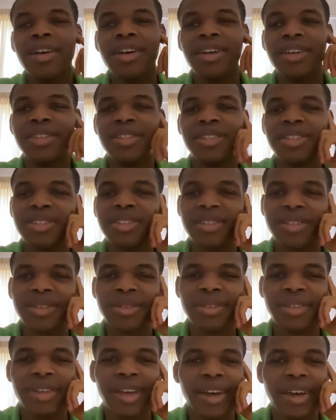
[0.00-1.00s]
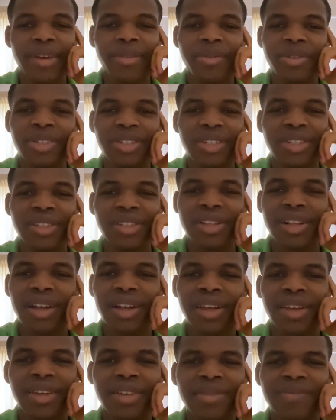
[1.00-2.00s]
And so yeah, it was just like